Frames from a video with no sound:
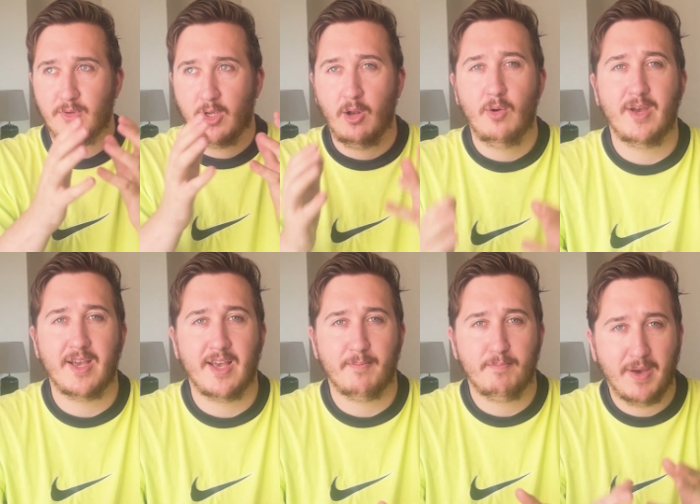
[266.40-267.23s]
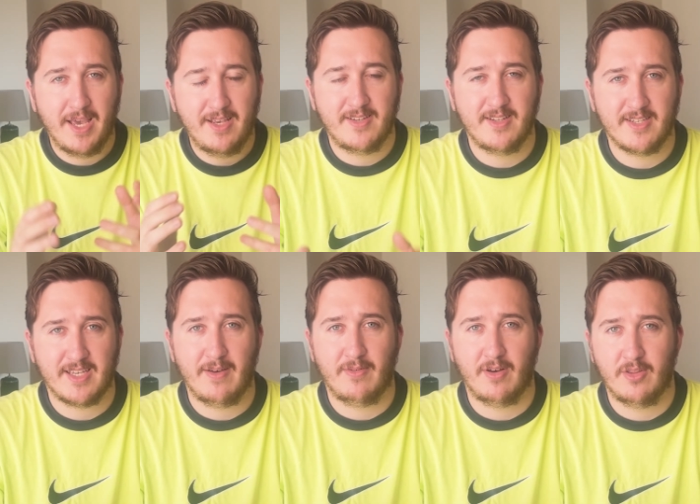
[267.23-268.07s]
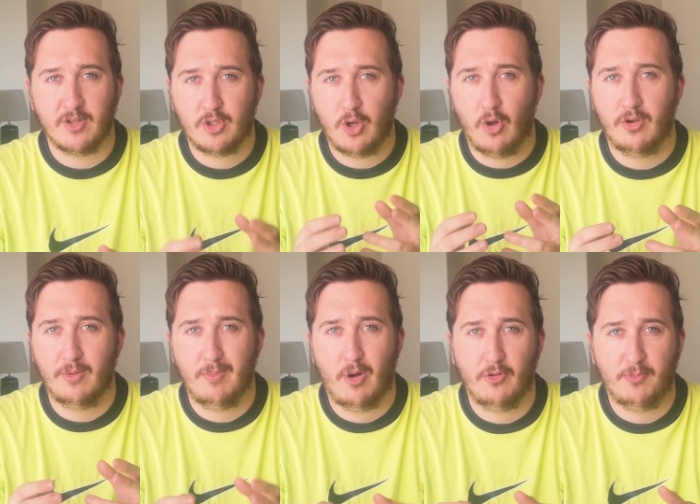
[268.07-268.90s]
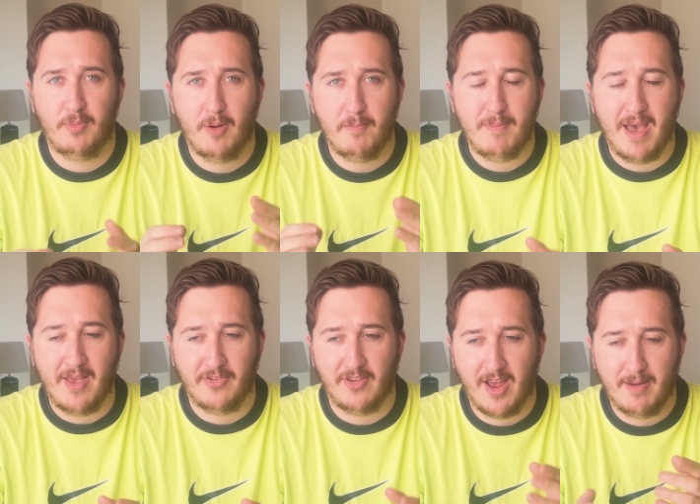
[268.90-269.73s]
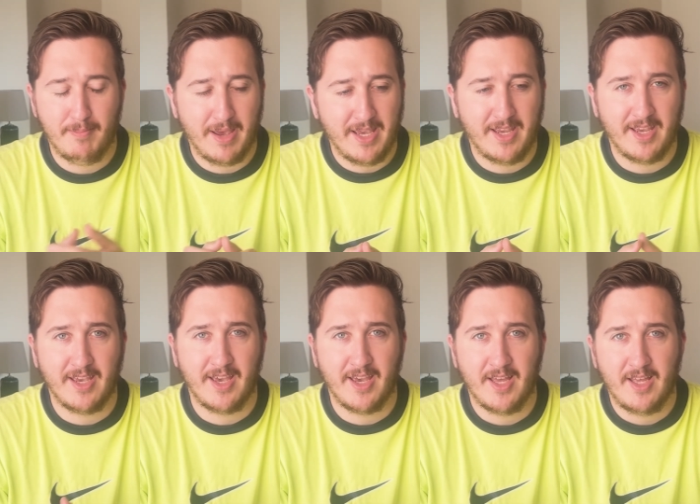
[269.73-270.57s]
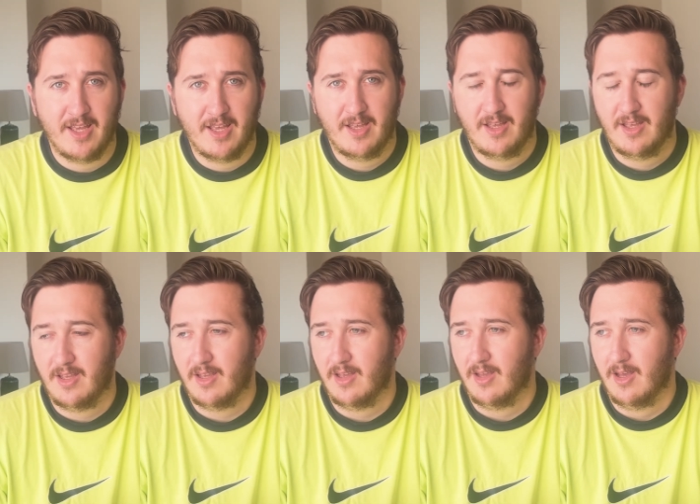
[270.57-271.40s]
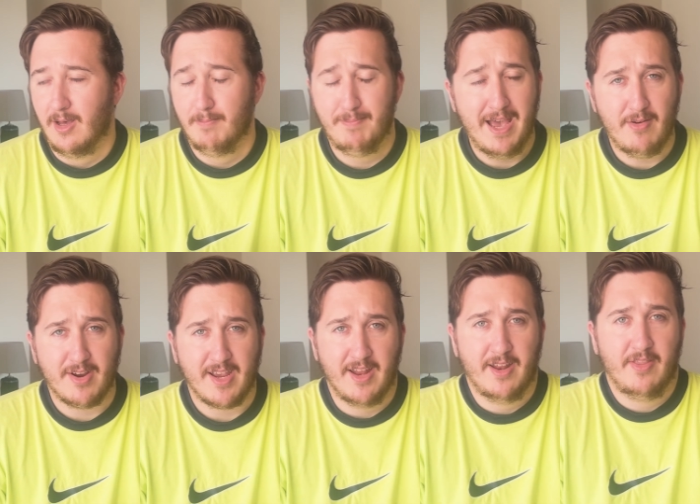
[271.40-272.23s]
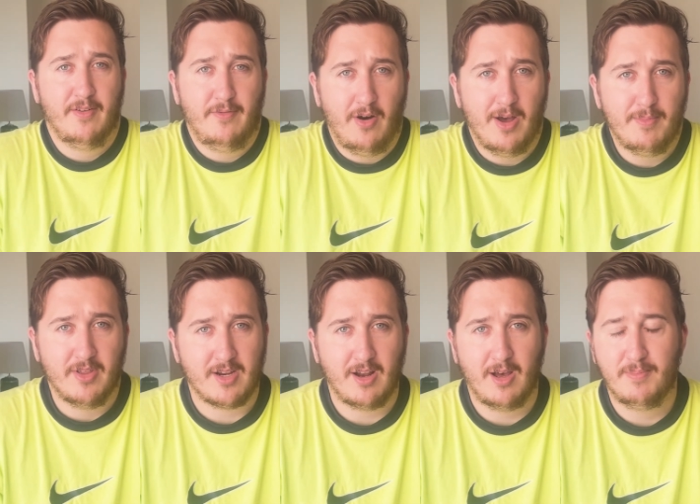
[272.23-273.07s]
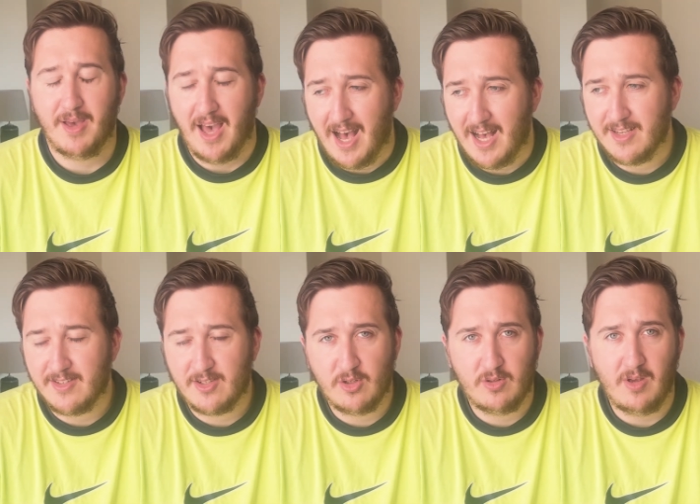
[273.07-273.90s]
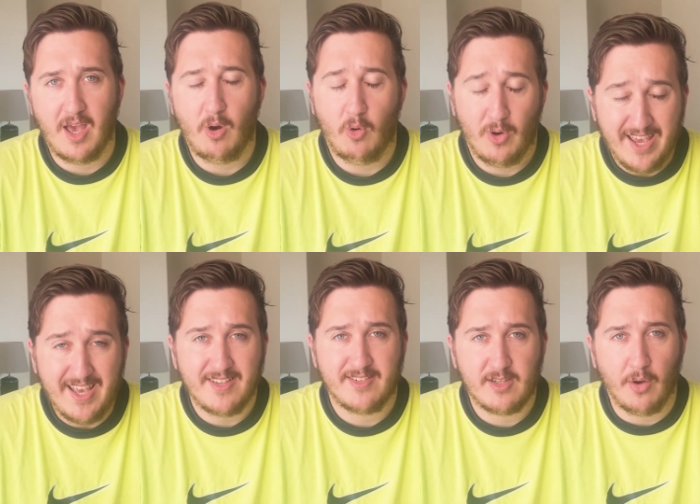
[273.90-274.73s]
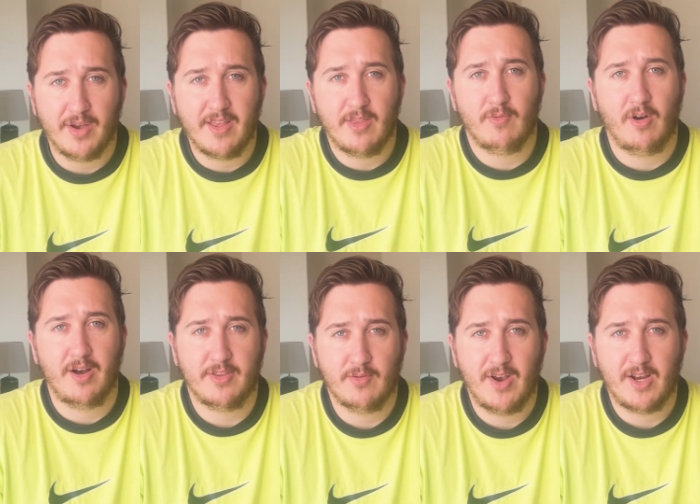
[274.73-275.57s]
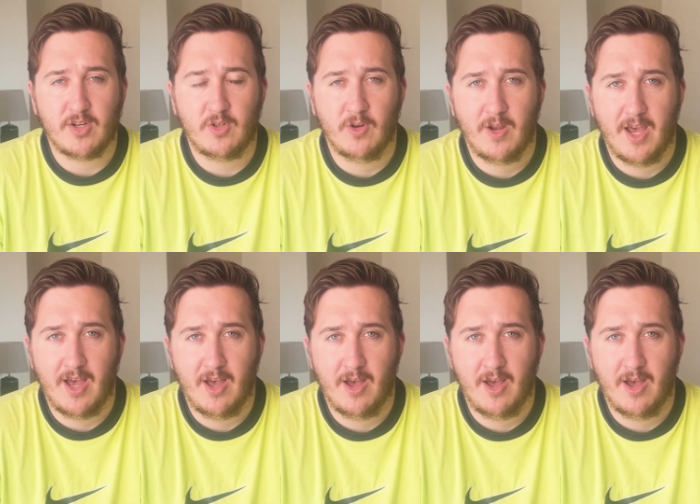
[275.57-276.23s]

gluing and piecing together the Tottenham Hotspur mess and making it bare again. And the vibe at the club has or is going in the right direction